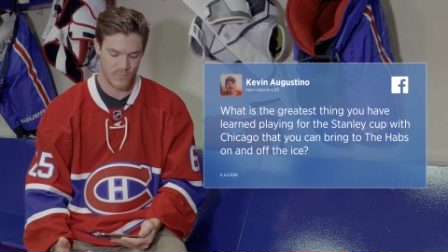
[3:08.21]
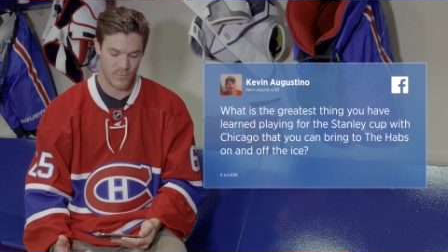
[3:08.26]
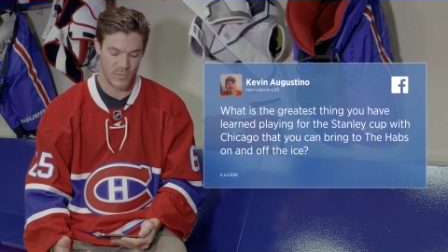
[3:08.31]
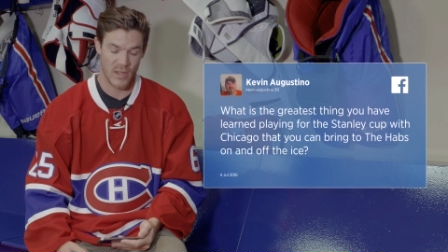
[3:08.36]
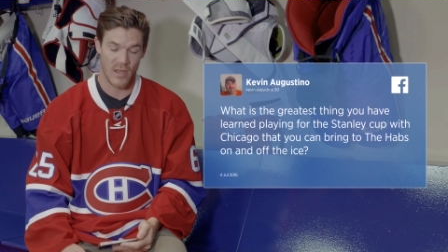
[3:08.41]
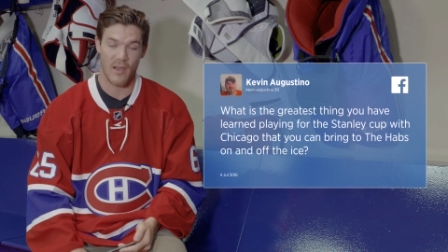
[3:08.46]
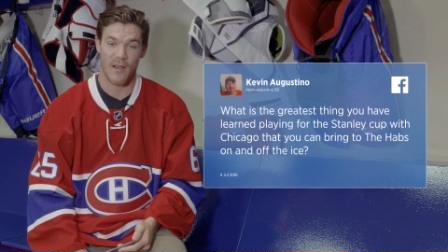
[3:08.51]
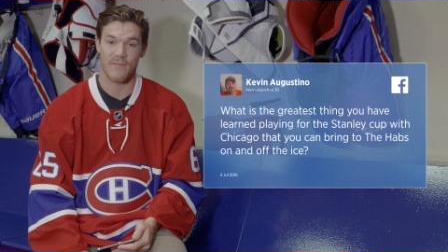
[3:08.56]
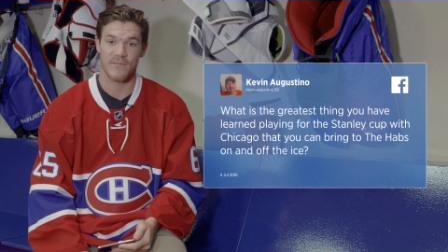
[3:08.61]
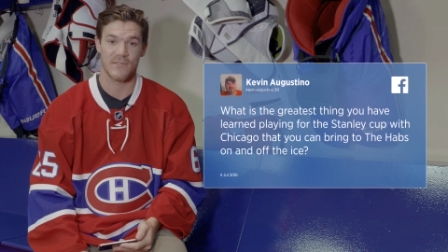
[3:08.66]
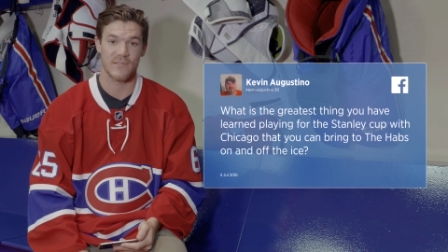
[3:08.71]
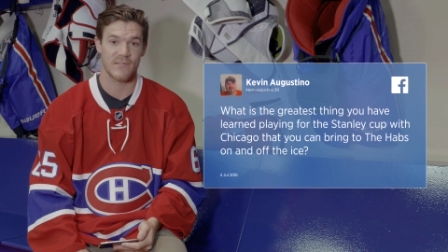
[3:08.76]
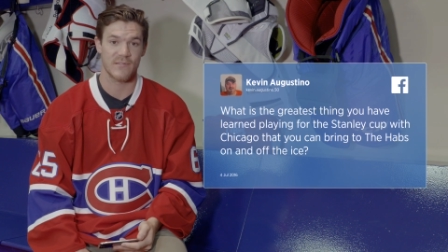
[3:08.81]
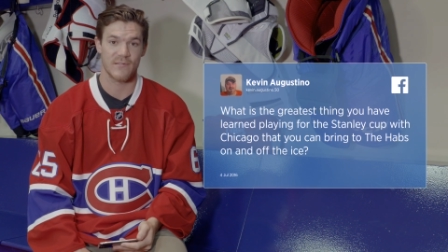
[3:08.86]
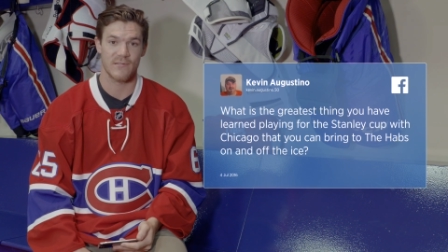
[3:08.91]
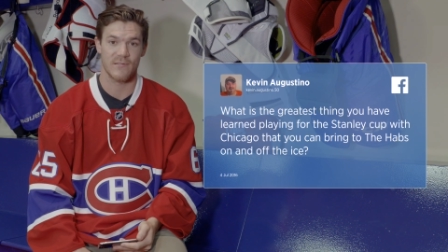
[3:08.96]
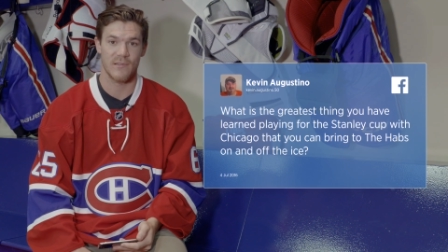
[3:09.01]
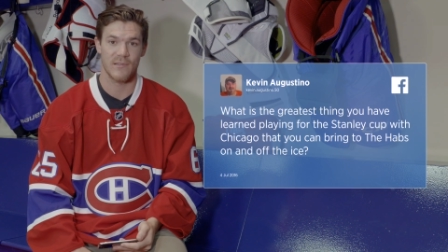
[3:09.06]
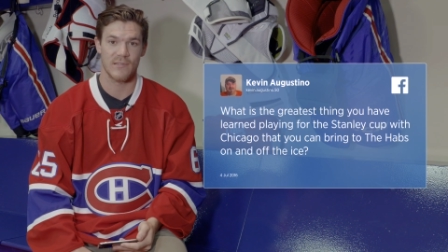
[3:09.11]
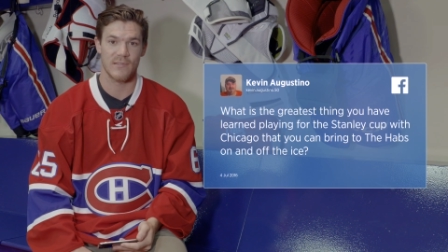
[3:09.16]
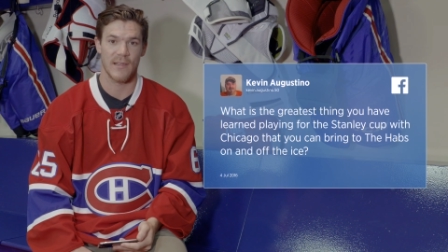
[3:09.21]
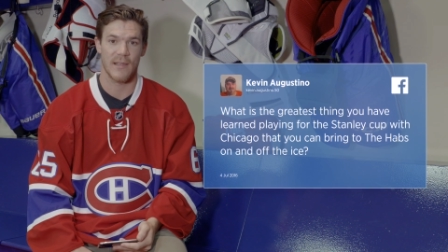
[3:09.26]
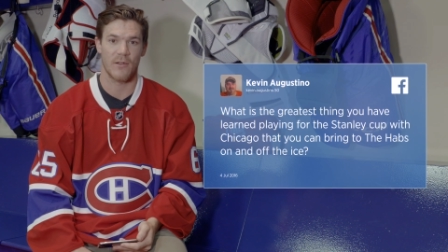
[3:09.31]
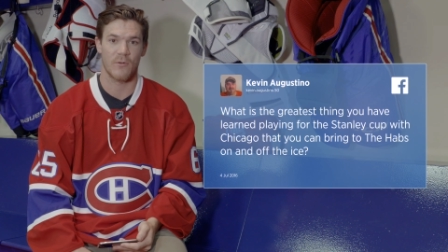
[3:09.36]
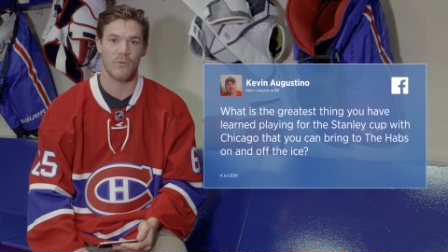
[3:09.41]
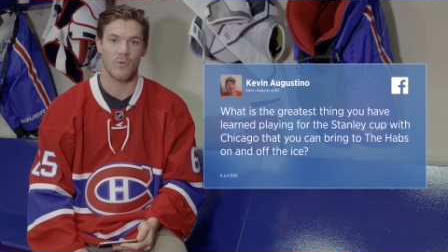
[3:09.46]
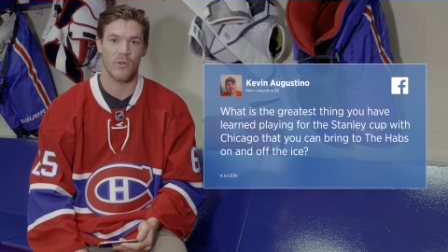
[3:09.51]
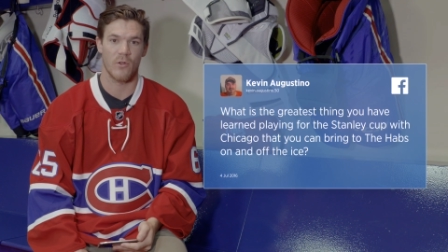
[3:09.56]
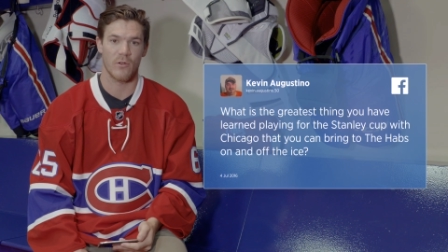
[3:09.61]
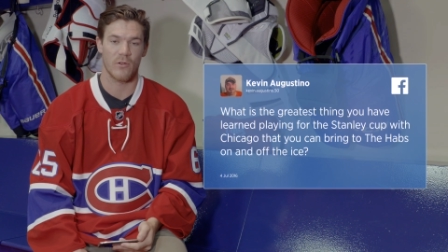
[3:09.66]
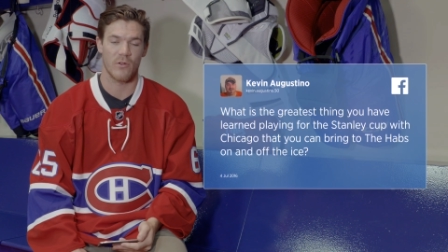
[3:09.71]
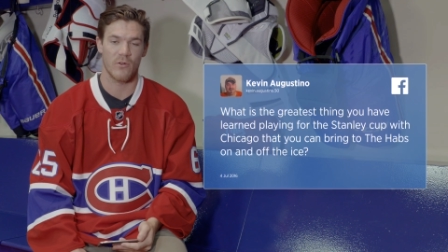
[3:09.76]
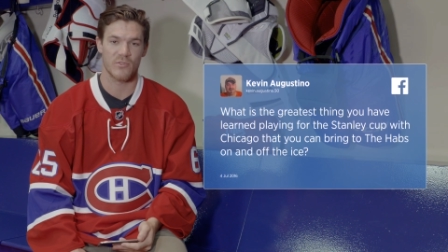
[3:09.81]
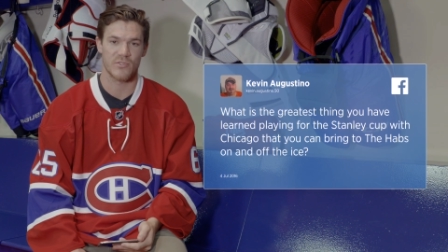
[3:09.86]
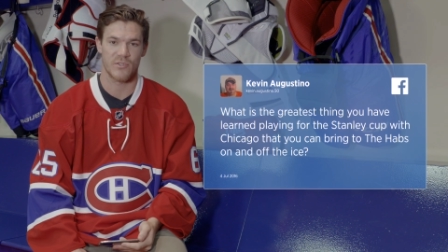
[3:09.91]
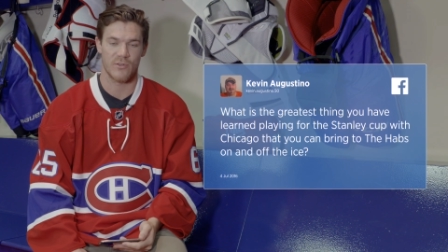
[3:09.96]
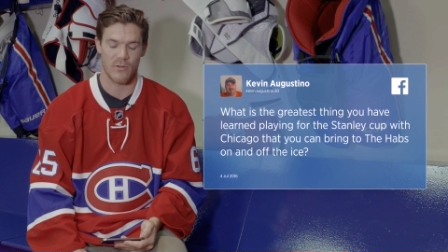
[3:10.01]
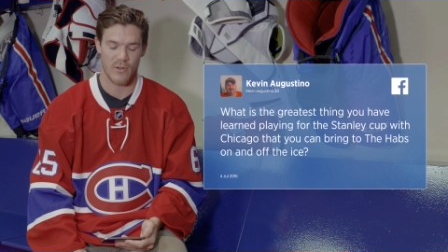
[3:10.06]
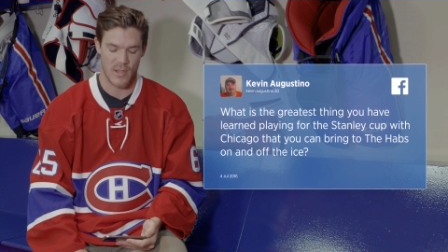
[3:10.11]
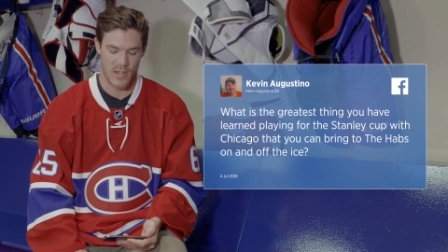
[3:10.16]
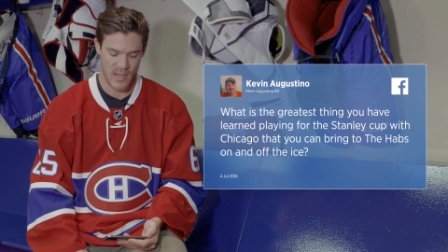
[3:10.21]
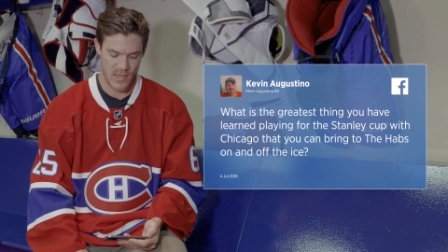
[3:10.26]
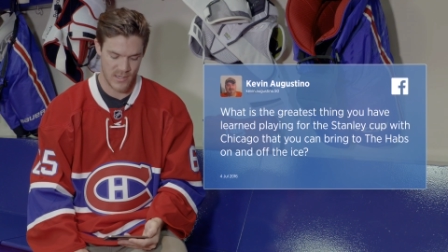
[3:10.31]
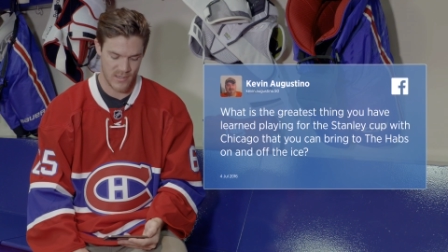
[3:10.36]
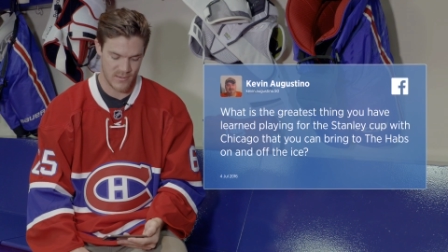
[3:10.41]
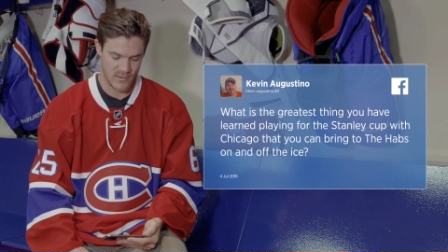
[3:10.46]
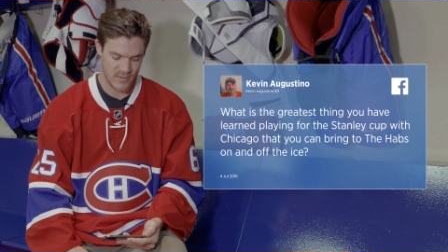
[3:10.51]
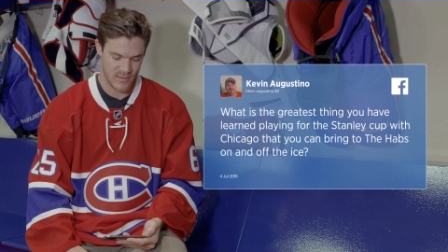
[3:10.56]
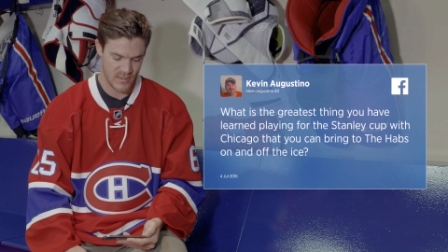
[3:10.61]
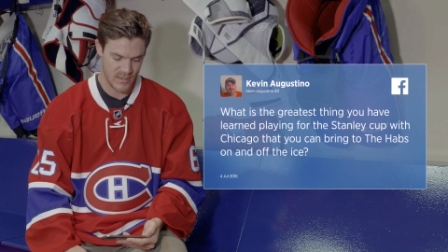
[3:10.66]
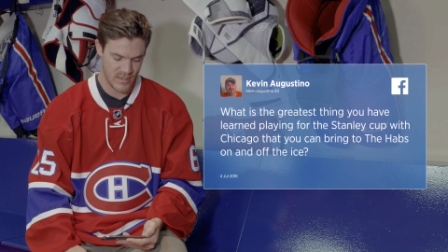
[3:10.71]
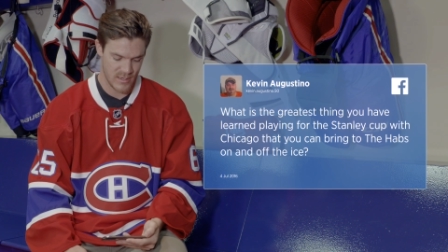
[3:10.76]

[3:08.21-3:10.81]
Playoffs is like a roller coaster ride, and